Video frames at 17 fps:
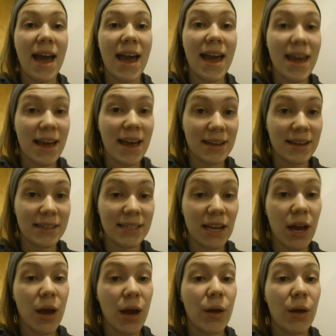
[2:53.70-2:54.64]
And
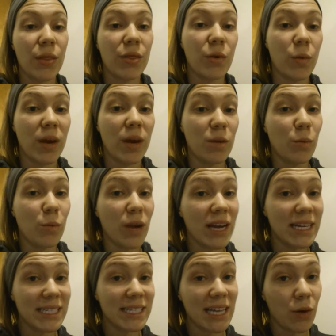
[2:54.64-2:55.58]
the way you
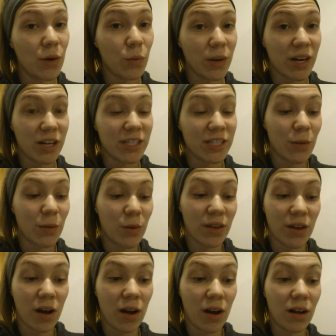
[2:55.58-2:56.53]
break it down when you're done
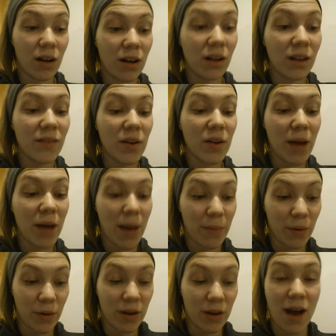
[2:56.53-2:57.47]
with all of your
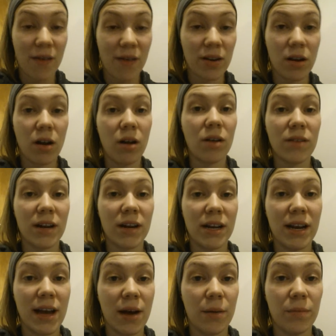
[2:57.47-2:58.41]
mapping, when you have it all
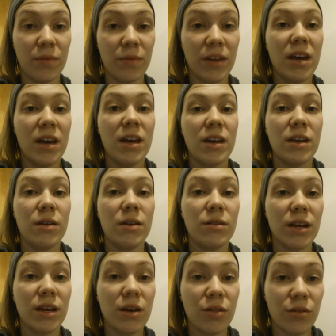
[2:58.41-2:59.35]
written out, you
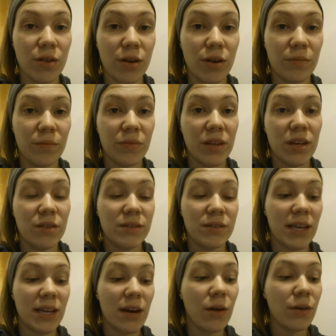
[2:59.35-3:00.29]
look through. You
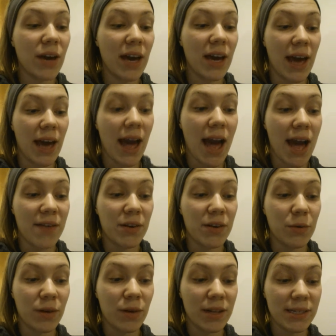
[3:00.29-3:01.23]
say, okay,
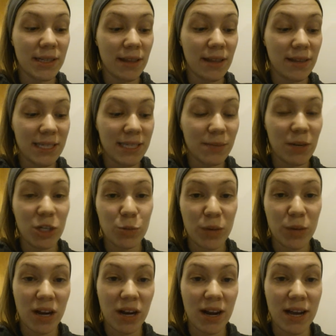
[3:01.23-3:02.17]
everyone wants this much
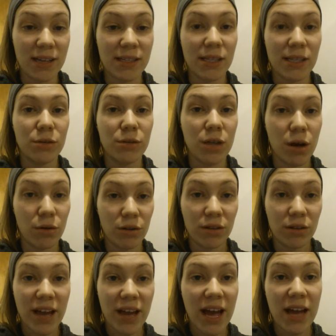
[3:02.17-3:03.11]
PRS. You
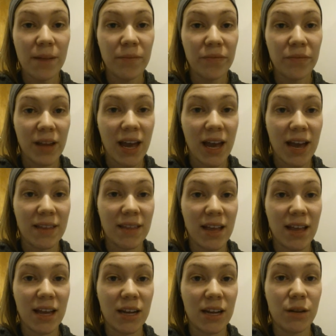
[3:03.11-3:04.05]
total that. And
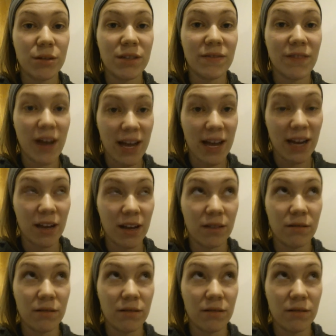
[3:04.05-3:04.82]
then you divide it.